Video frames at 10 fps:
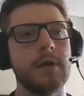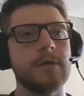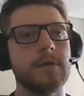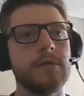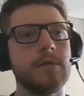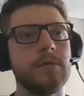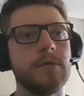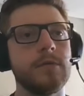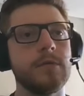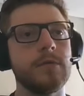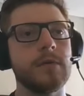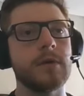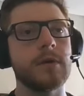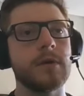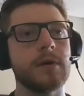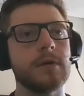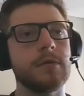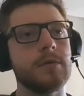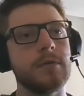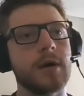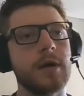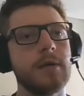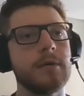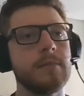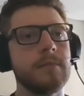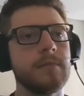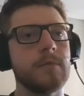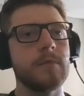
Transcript: To do item,